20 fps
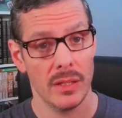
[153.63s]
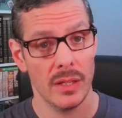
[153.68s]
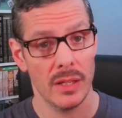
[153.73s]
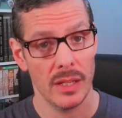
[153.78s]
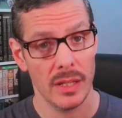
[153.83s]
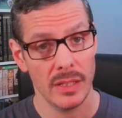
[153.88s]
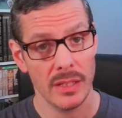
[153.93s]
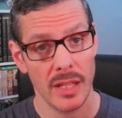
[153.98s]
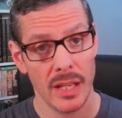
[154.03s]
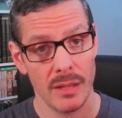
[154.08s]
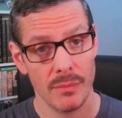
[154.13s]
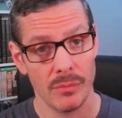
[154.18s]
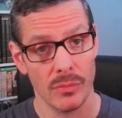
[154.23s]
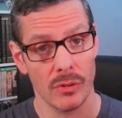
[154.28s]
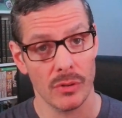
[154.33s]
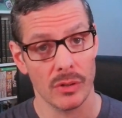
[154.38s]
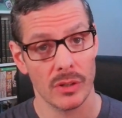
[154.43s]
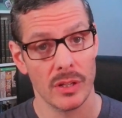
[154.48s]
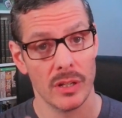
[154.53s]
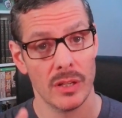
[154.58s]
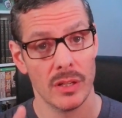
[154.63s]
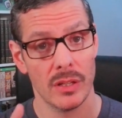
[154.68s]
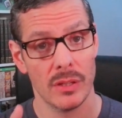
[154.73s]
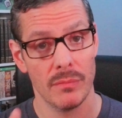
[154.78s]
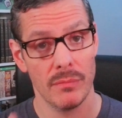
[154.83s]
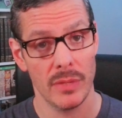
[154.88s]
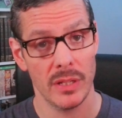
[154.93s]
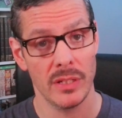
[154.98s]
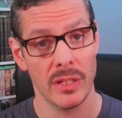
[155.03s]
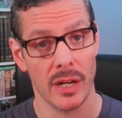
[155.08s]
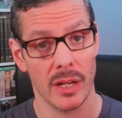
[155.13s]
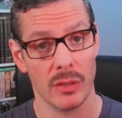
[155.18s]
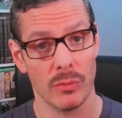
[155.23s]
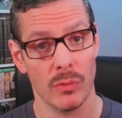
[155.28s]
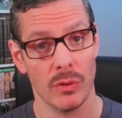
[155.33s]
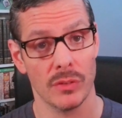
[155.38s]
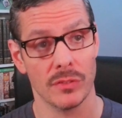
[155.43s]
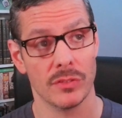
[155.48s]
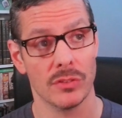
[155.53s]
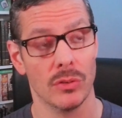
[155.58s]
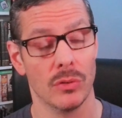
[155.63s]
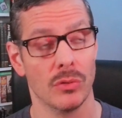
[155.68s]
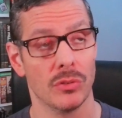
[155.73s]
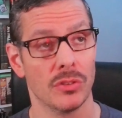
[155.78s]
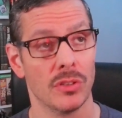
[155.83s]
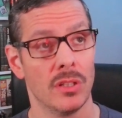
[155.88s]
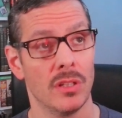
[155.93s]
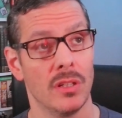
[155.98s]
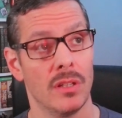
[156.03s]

In that book, Midnight at the Well of Souls,